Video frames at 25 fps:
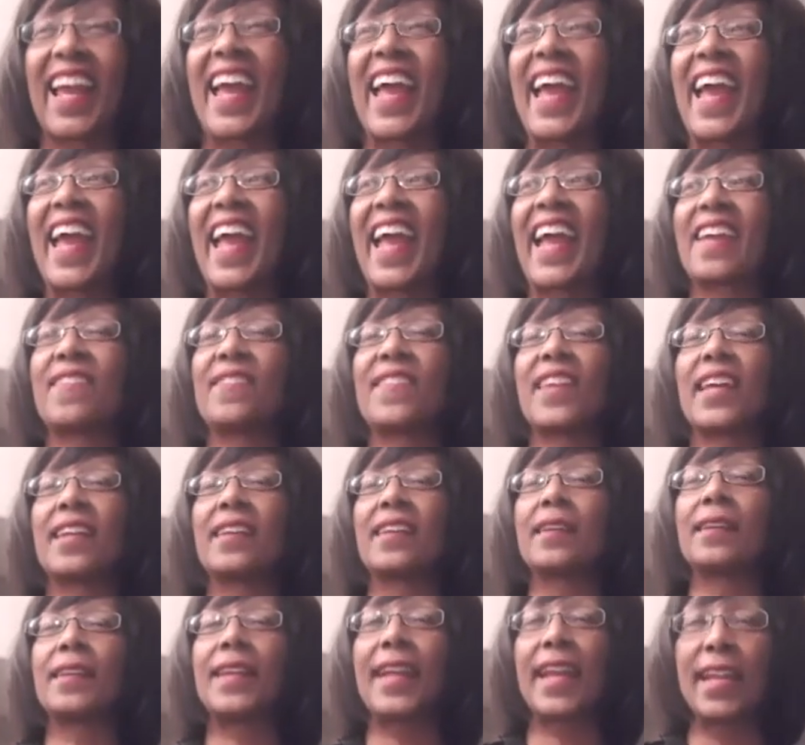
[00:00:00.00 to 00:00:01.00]
And then
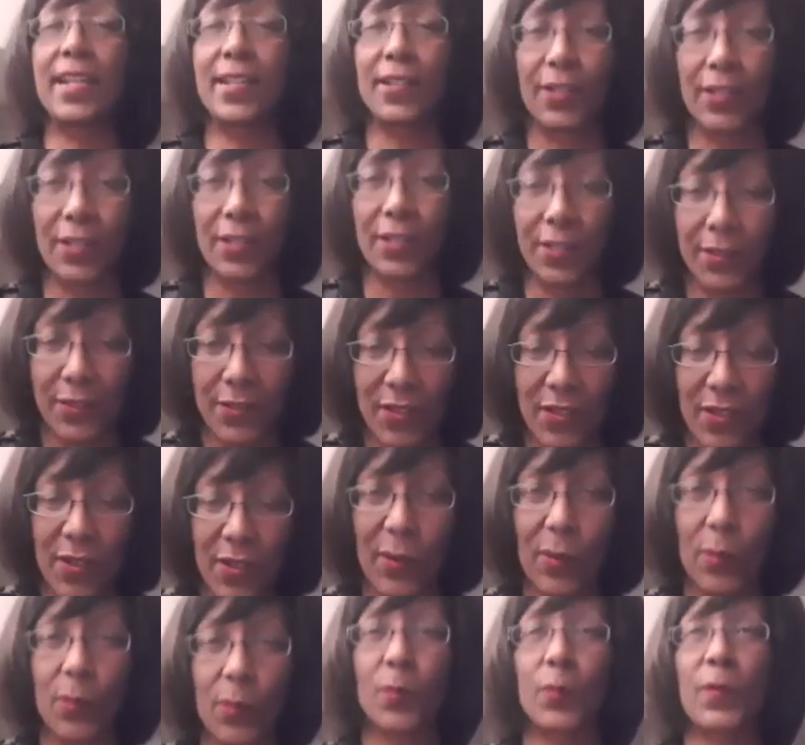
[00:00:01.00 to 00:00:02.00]
later, you
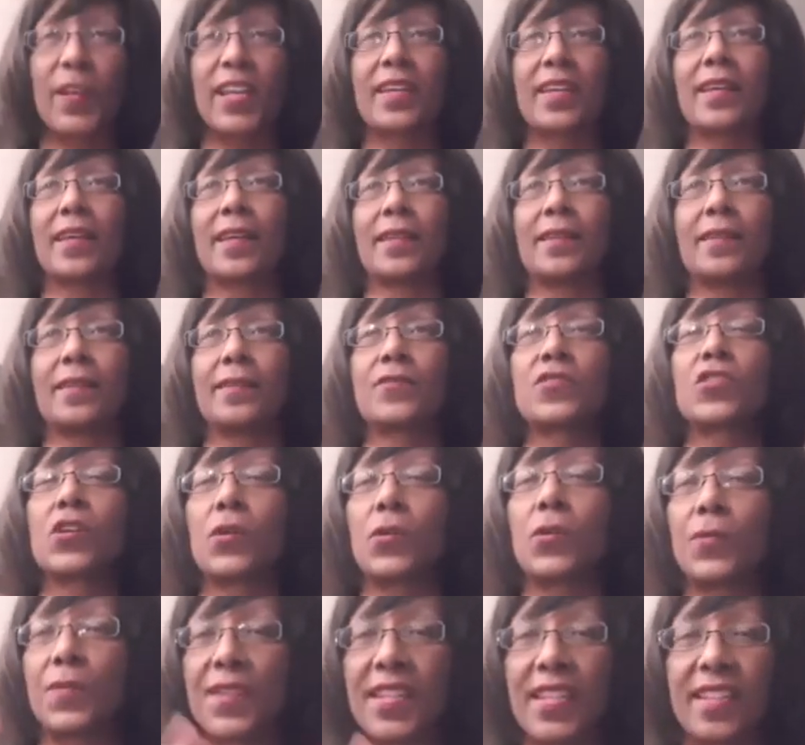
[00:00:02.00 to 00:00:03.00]
know, we can
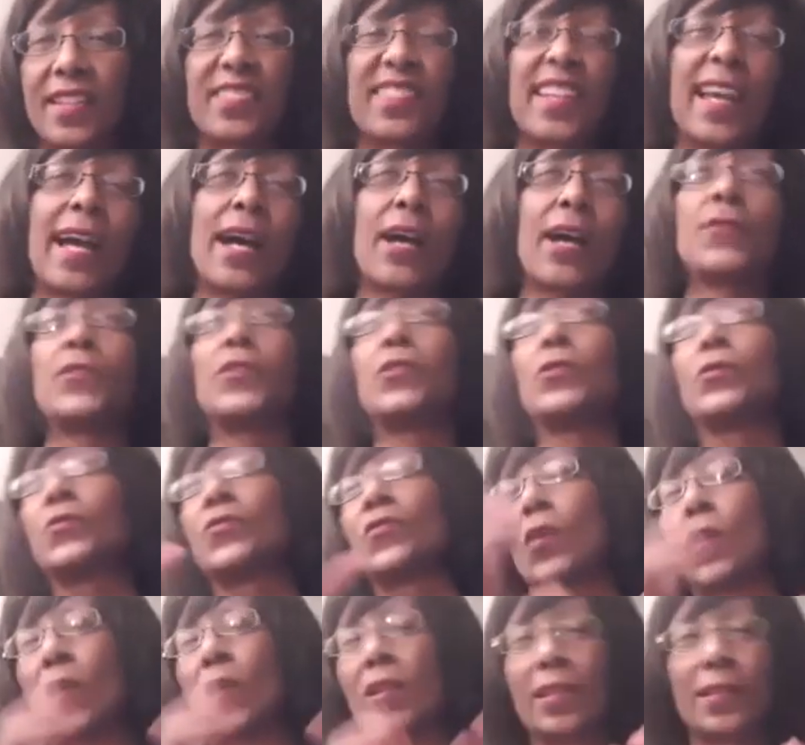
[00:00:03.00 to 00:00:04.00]
tone things down, use
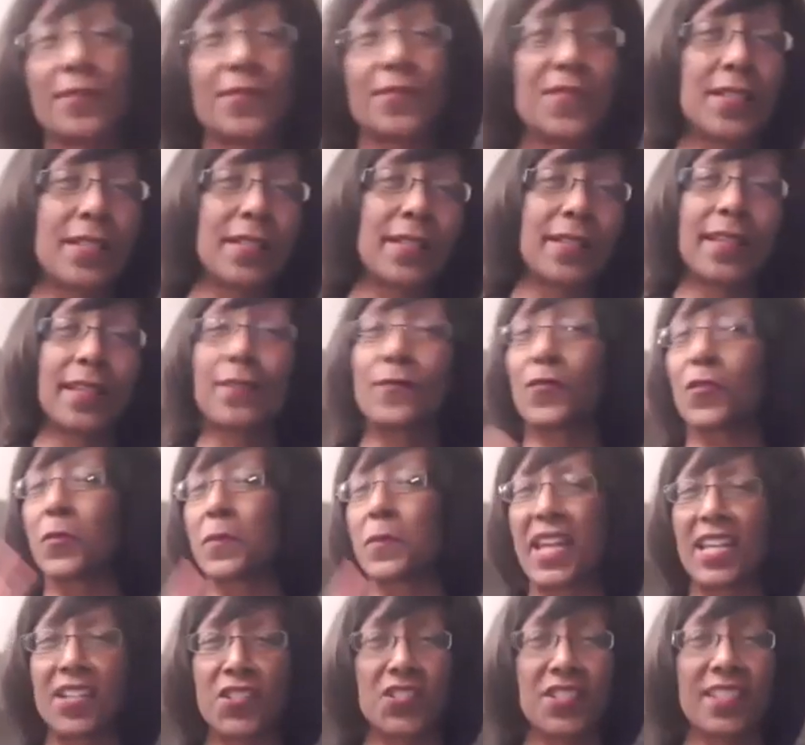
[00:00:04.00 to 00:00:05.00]
all of the
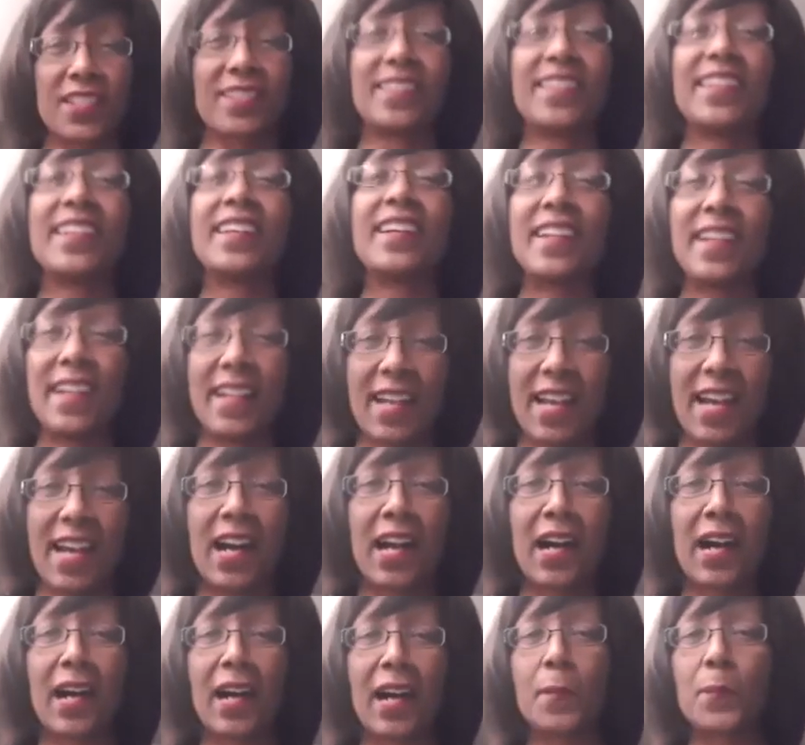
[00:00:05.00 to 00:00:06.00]
information.
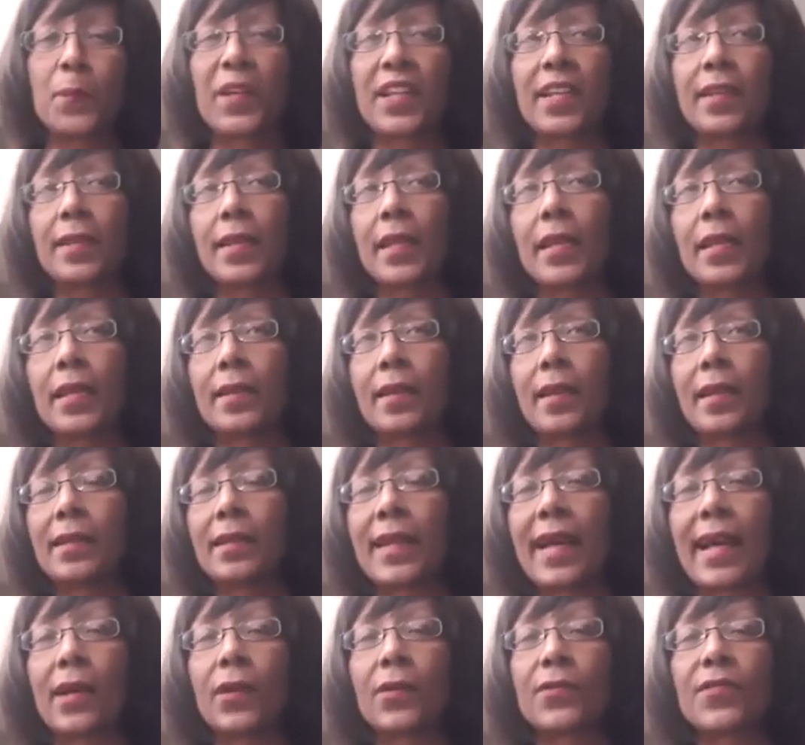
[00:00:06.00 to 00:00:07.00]
But it
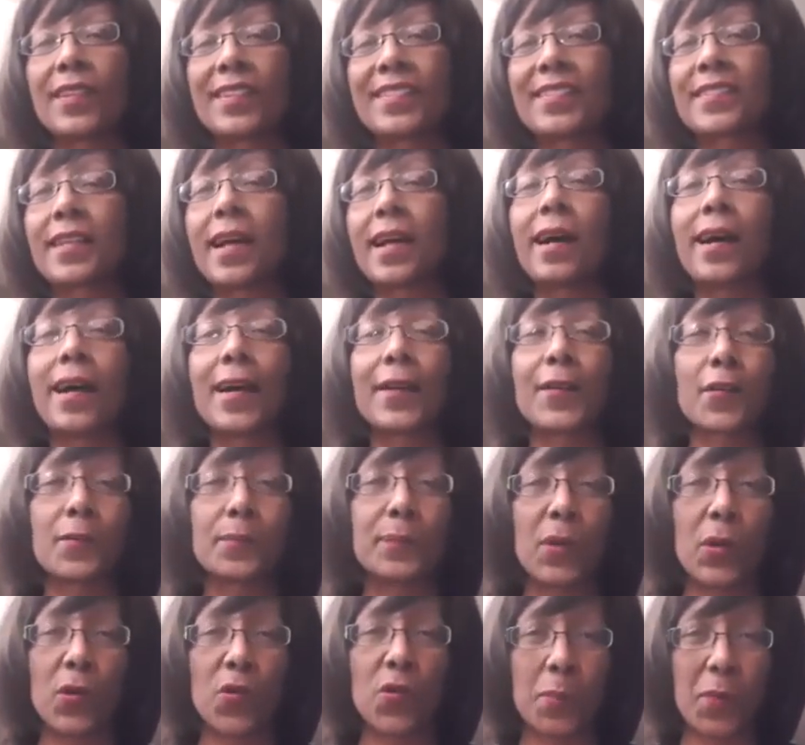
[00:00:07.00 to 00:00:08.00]
allows us to honor
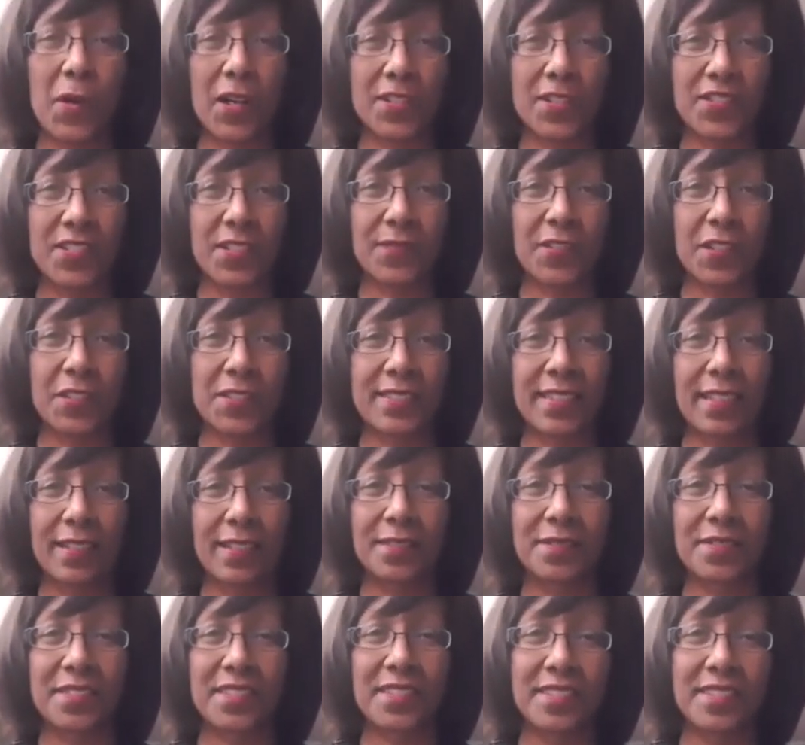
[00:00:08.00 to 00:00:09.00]
both parts of ourselves.